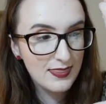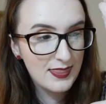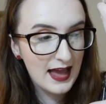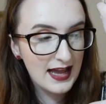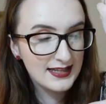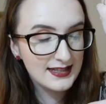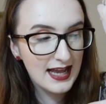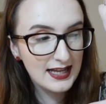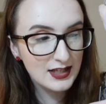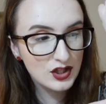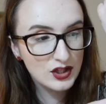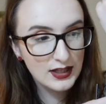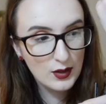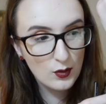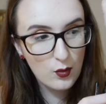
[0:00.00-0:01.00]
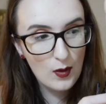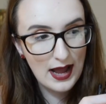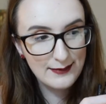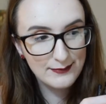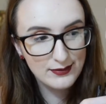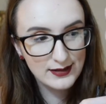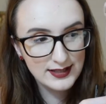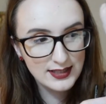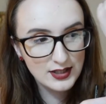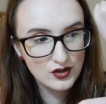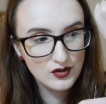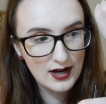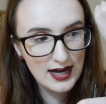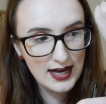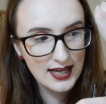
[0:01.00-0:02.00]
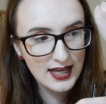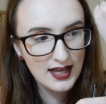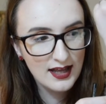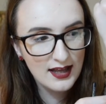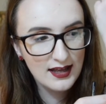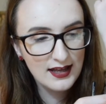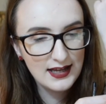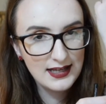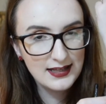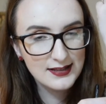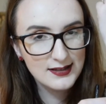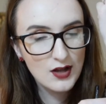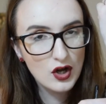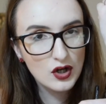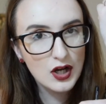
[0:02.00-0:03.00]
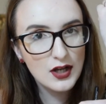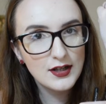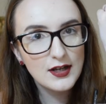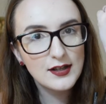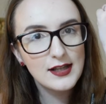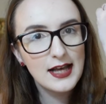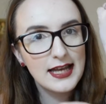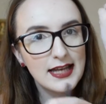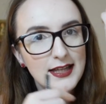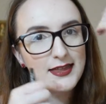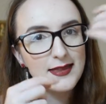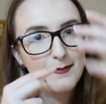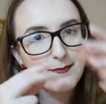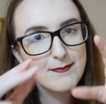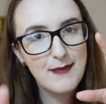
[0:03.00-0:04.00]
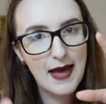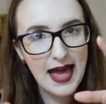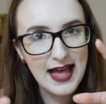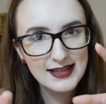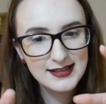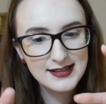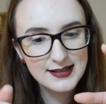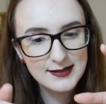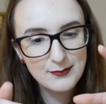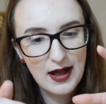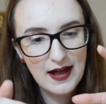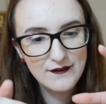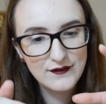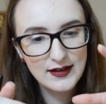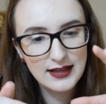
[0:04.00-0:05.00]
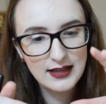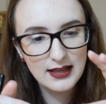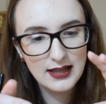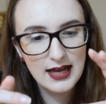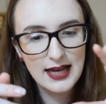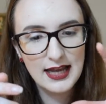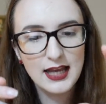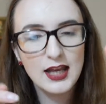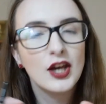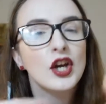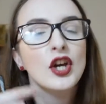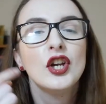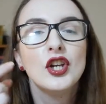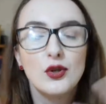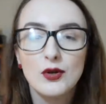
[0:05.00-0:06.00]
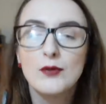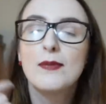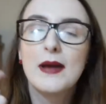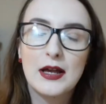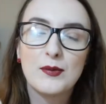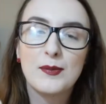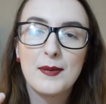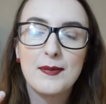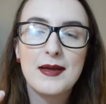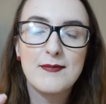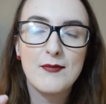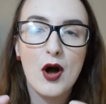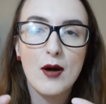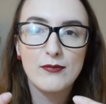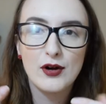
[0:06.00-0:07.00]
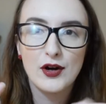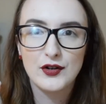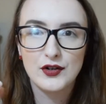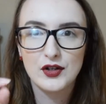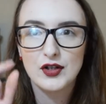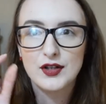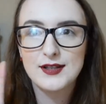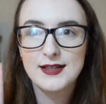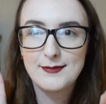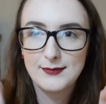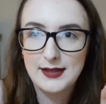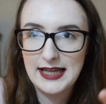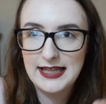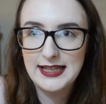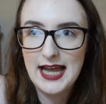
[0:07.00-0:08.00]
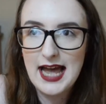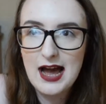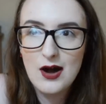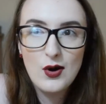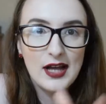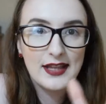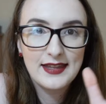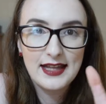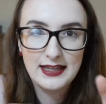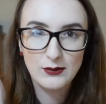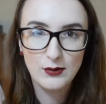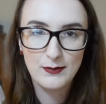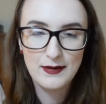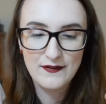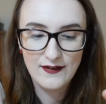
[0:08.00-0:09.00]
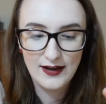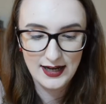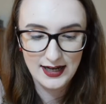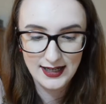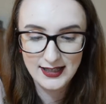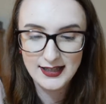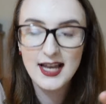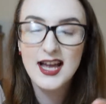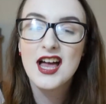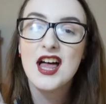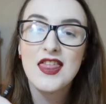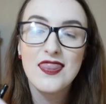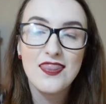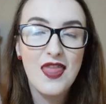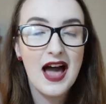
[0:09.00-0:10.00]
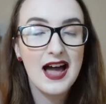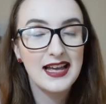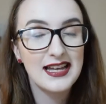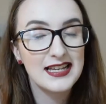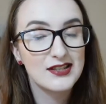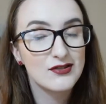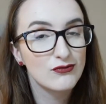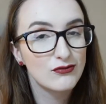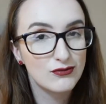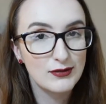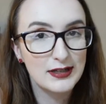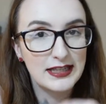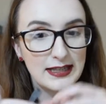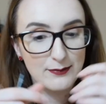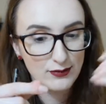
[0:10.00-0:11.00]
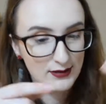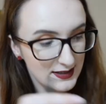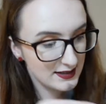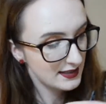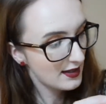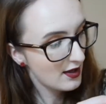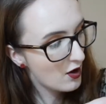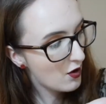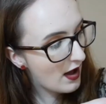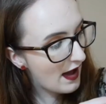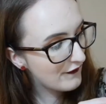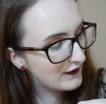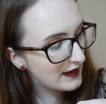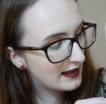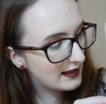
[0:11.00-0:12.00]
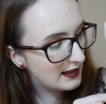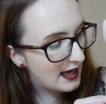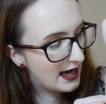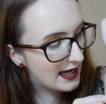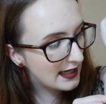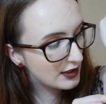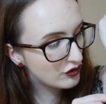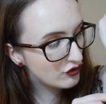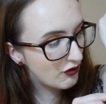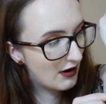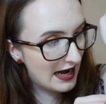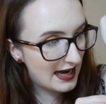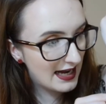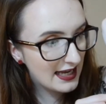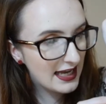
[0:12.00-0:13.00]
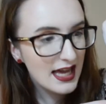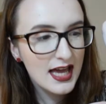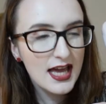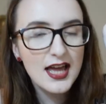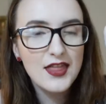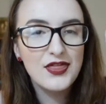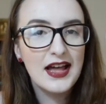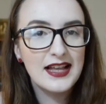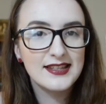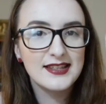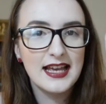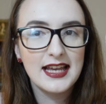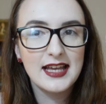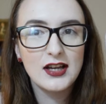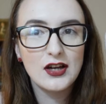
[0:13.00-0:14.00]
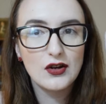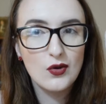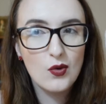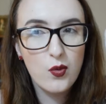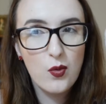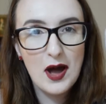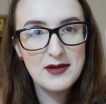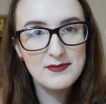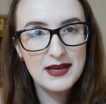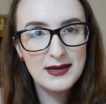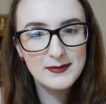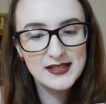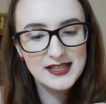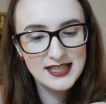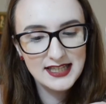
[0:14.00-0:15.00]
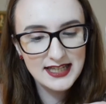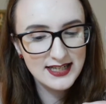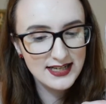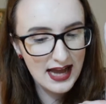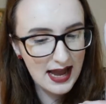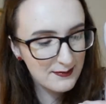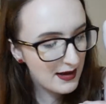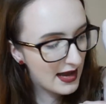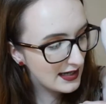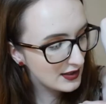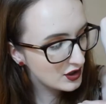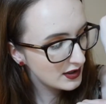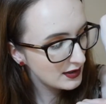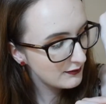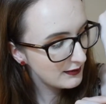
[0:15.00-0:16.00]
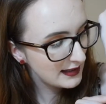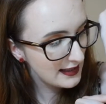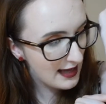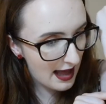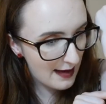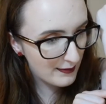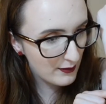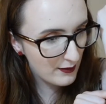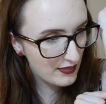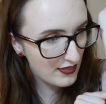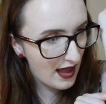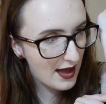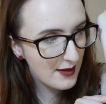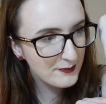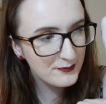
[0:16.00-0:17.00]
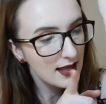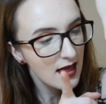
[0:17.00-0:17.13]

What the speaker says: That is actually quite pretty dry. It's not gone on like the best, but I feel like you'd pick up a bit more product and blend it out and then it would be fine. That is really pretty though. I feel like dry, that's like quite pigmented. I'm actually really happy with that.